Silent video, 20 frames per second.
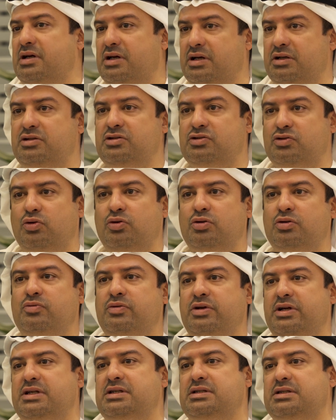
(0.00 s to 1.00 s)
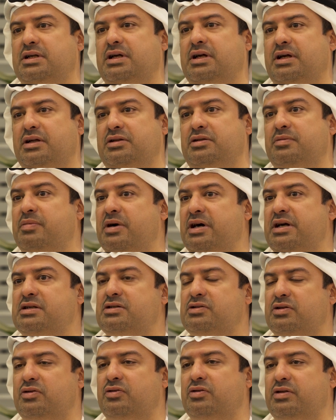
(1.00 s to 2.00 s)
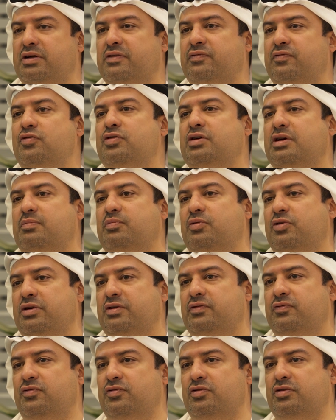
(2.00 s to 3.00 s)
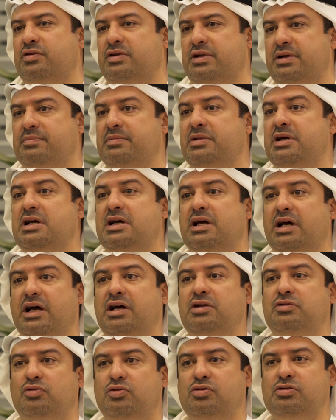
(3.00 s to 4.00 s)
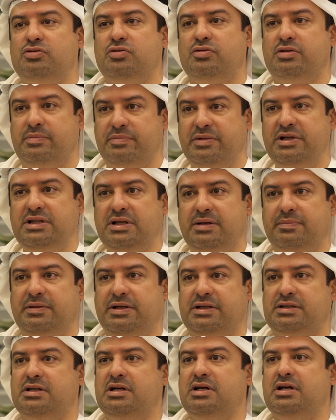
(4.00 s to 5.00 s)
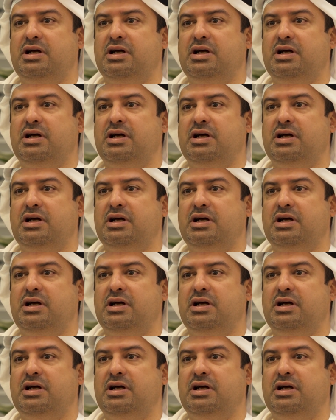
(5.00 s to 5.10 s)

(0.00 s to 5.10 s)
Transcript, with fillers: it is always uh, Dubai is the focal point for them, and also the meeting place.